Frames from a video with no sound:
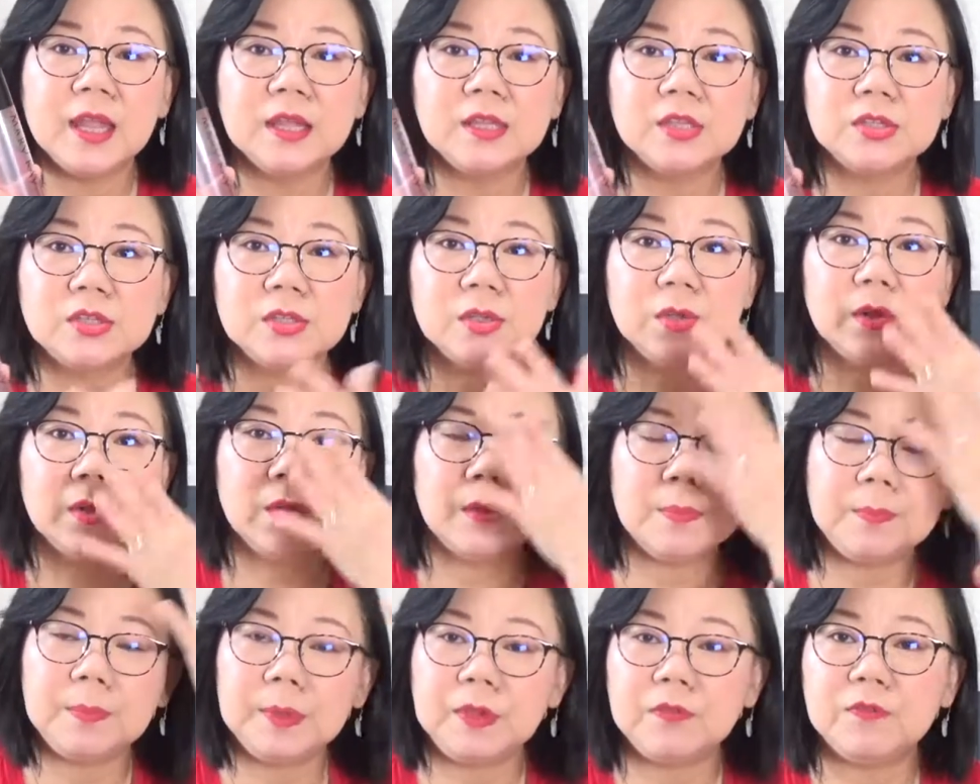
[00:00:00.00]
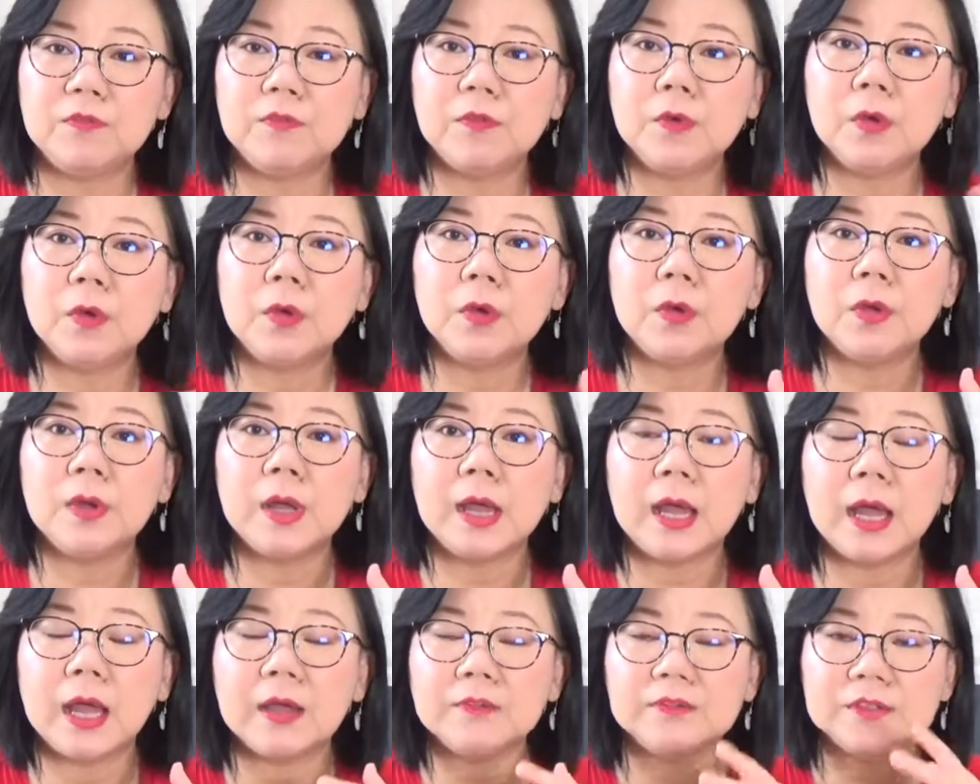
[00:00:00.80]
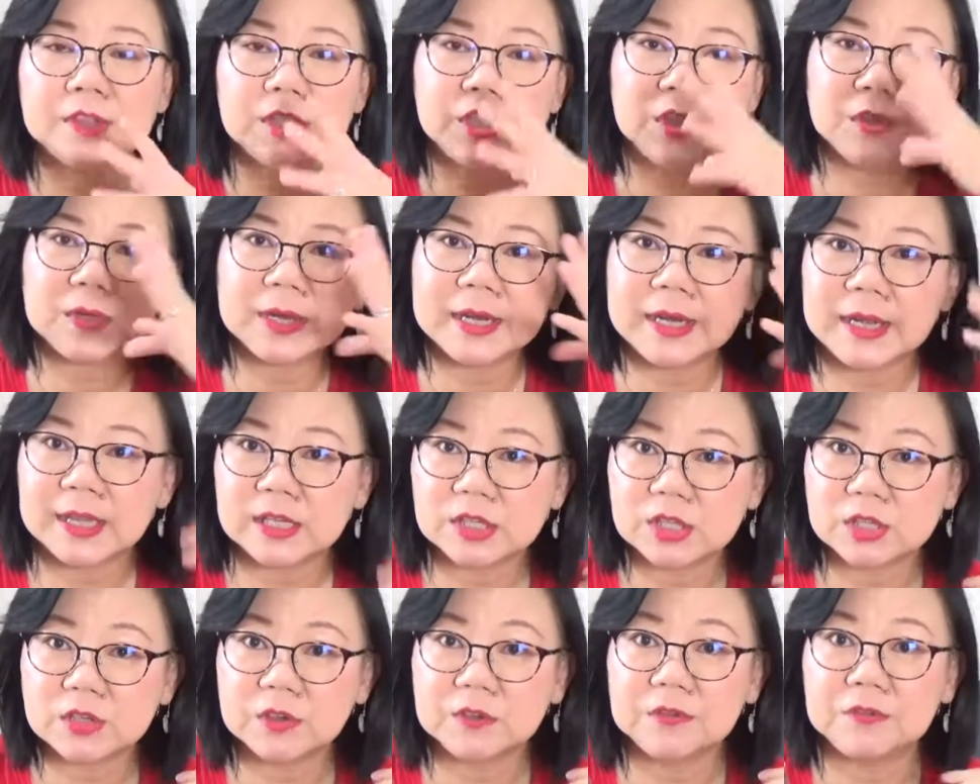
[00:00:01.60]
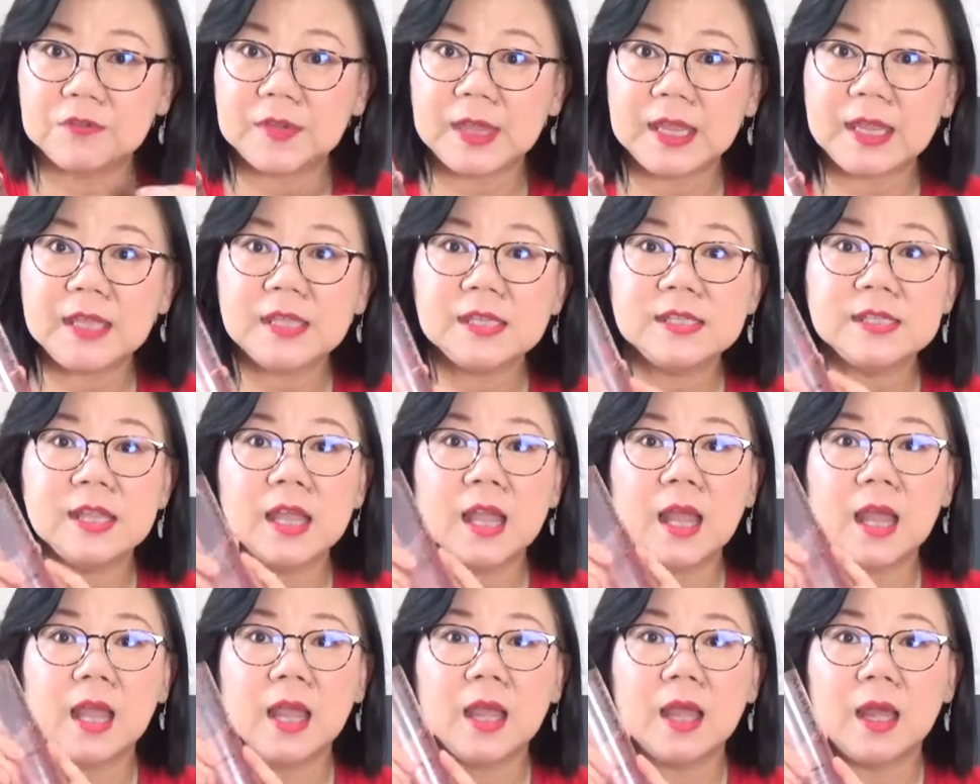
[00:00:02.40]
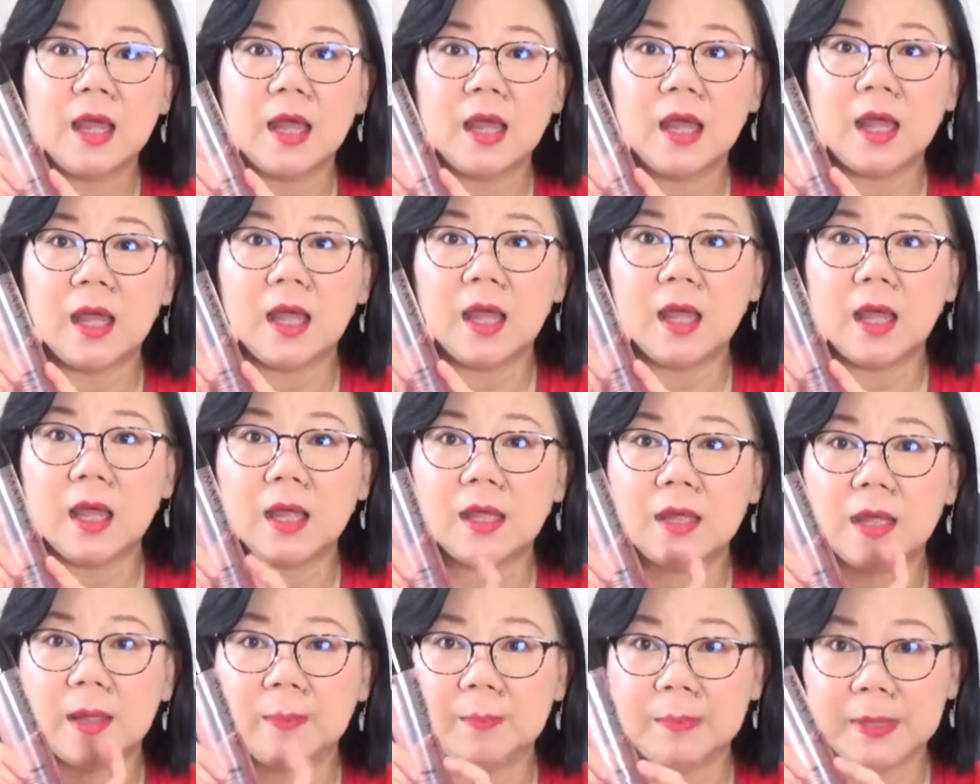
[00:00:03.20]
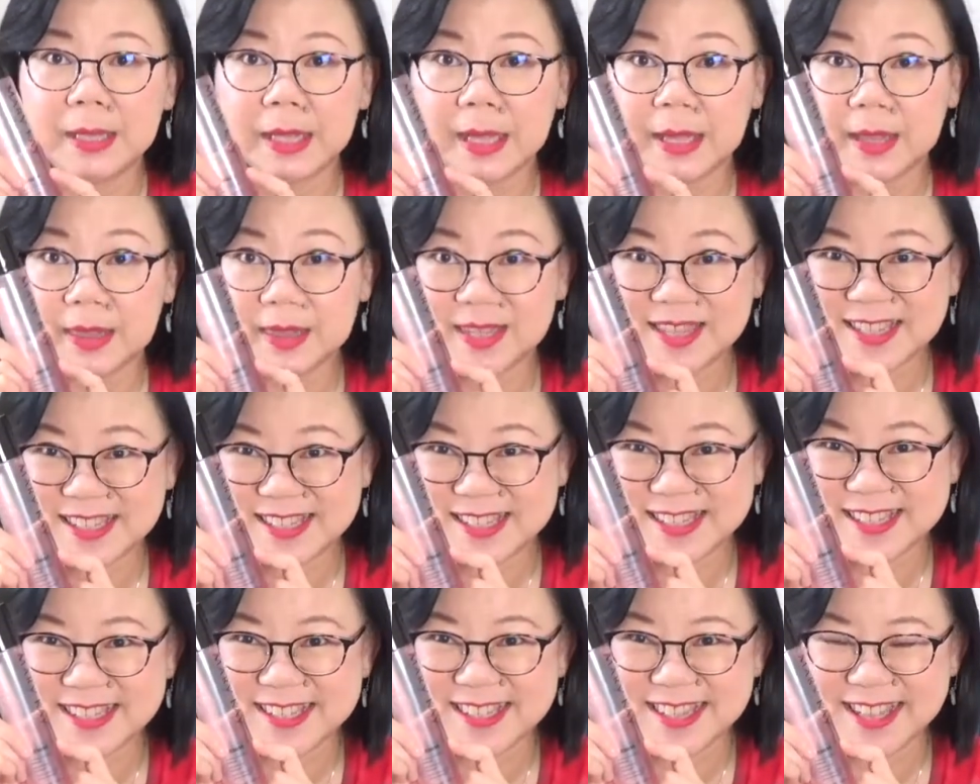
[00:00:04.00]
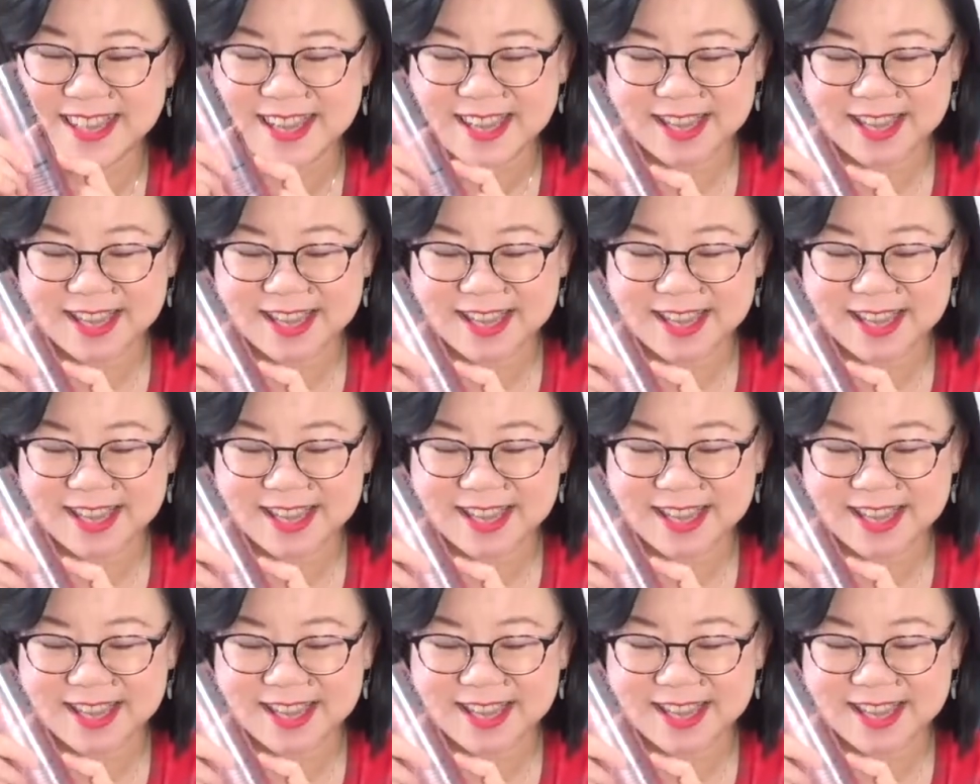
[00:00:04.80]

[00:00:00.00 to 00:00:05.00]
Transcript: So after you cleanse your face, apply this.